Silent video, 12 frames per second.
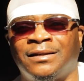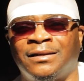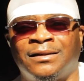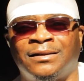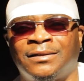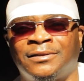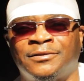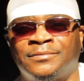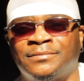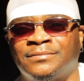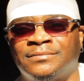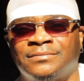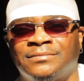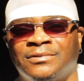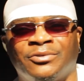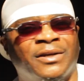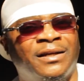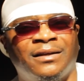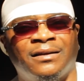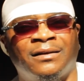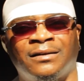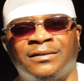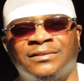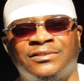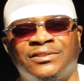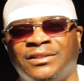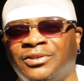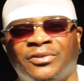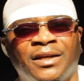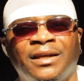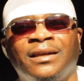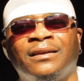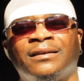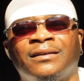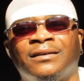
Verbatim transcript: um, Gray uh, G Gray.